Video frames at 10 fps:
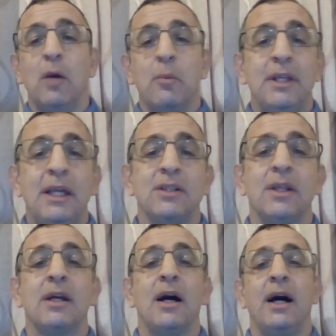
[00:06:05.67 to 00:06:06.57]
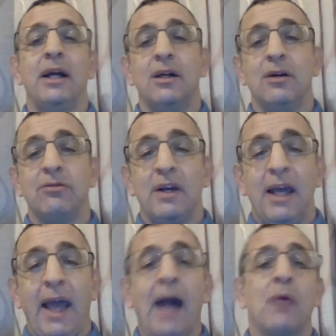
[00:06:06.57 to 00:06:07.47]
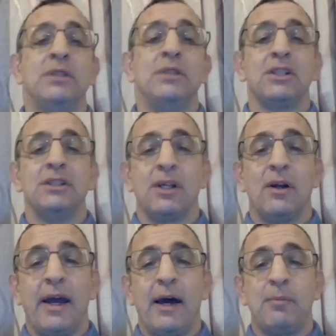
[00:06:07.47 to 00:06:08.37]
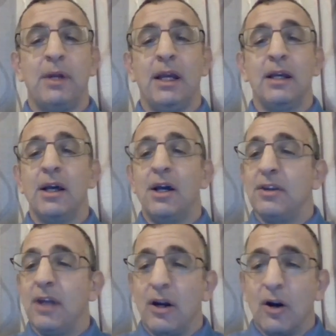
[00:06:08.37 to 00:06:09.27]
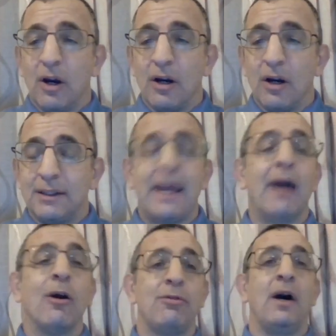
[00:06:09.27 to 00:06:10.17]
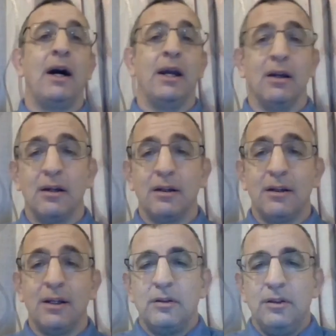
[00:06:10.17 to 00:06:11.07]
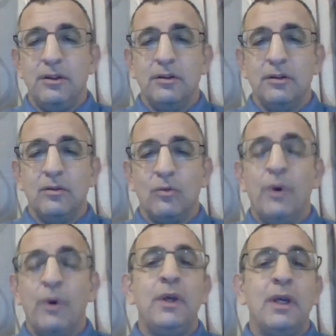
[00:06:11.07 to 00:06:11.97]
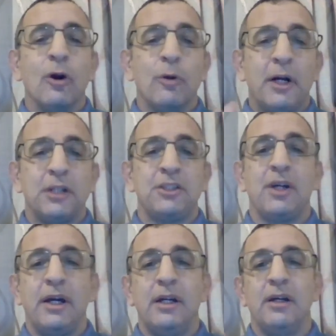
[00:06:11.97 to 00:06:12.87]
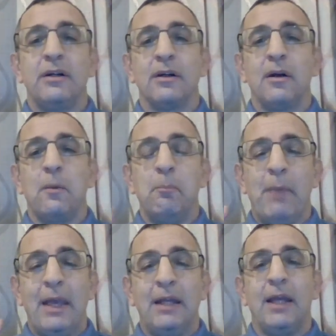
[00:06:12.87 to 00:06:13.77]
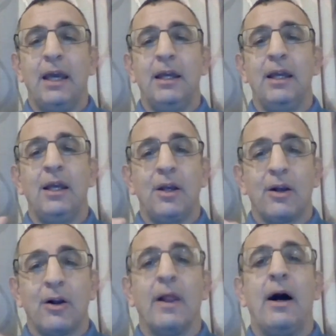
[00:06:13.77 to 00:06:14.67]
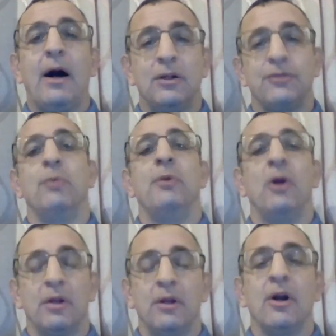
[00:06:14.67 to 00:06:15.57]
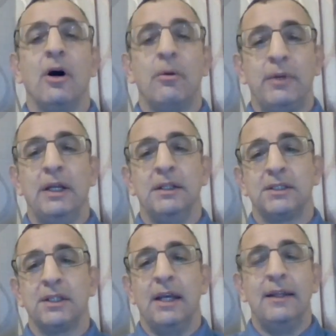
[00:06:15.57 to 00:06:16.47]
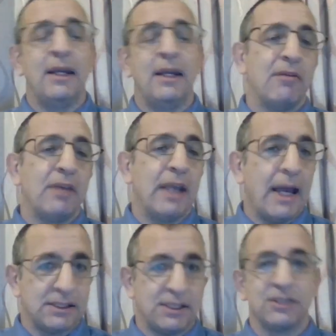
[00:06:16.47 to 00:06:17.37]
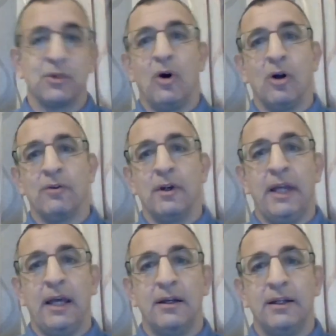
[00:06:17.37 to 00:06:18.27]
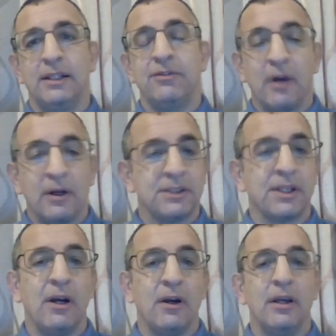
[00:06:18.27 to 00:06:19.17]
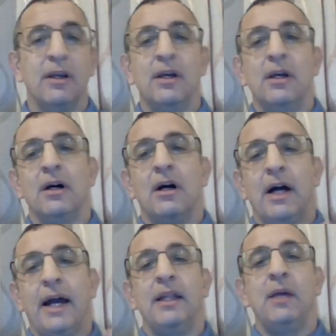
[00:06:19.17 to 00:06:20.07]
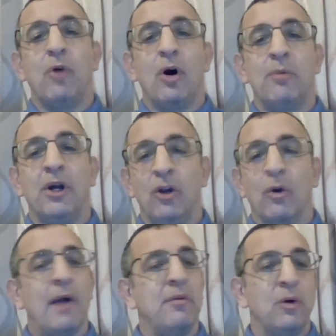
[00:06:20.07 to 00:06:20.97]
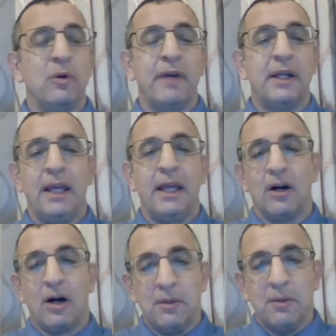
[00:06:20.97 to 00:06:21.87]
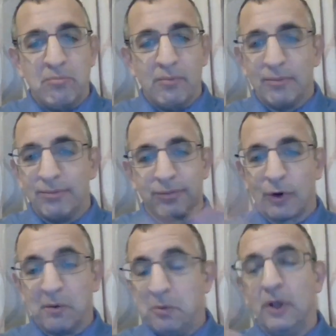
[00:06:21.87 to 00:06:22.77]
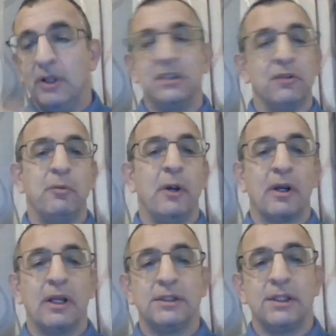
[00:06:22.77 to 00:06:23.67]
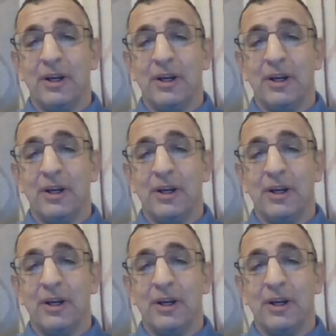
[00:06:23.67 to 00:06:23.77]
But these are the kind of acquisitions that are happening that are terrifying. When you hear about China maintaining clouds for American companies and then having access to all of our data. It's very scary. Uh, had they bought MoneyGram, they would have had data on probably millions of Americans.